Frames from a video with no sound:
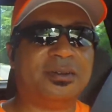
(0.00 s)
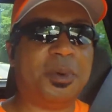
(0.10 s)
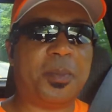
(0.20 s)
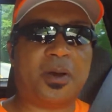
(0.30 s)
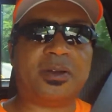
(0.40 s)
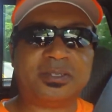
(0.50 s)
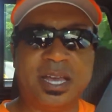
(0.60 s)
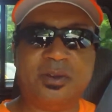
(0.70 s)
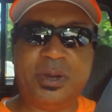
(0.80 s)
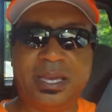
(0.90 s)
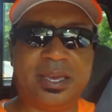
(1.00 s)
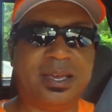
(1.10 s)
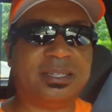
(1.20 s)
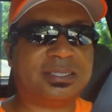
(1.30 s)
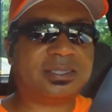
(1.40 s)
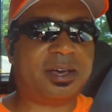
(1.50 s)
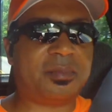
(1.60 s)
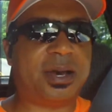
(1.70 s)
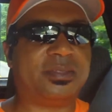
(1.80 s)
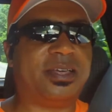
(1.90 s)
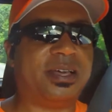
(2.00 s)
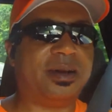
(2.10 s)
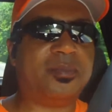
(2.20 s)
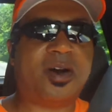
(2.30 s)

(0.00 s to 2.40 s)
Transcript: Memorial Day weekend. I just thought about that. I'm